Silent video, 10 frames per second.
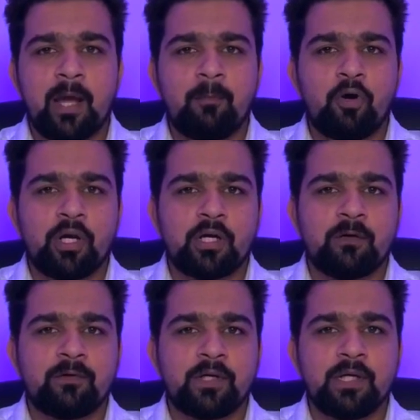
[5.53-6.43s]
I'm gonna
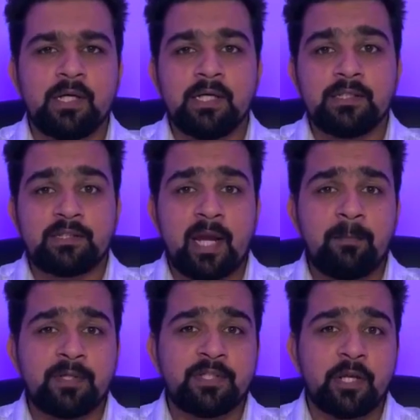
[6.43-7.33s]
cover
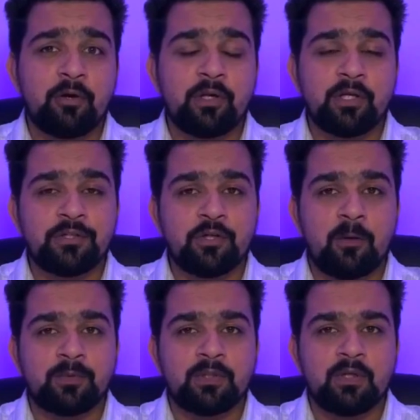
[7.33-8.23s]
cybersecurity
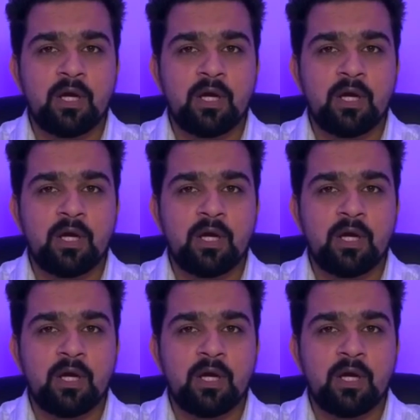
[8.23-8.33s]
jobs.